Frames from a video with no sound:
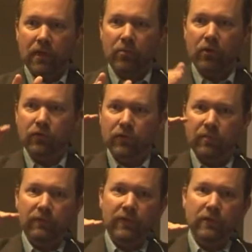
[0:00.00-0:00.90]
it would also
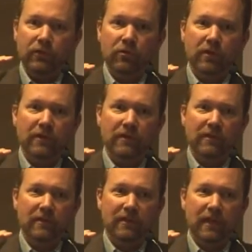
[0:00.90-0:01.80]
be very short.
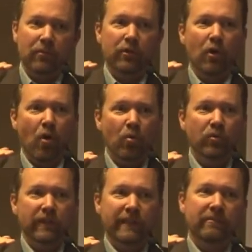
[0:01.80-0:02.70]
It would
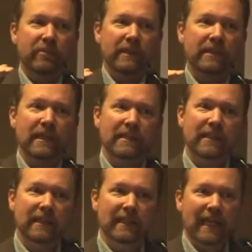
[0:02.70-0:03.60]
only be
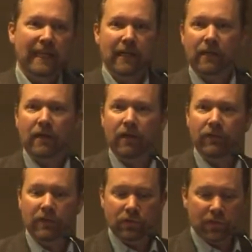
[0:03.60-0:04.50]
indexing the data
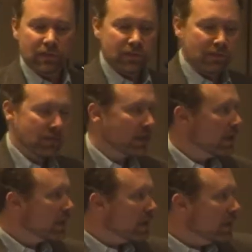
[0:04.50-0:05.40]
of interest.
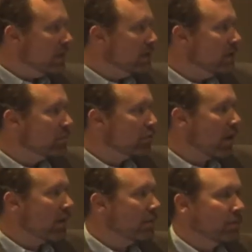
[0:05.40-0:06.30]
This is
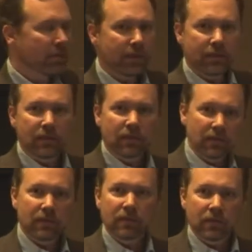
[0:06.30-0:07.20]
probably
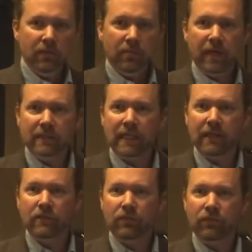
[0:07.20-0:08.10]
the best
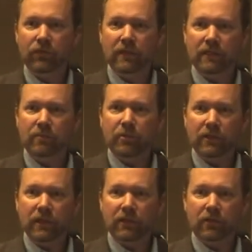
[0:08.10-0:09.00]
answer for this
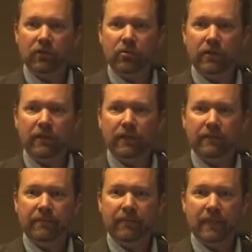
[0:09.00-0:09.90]
particular query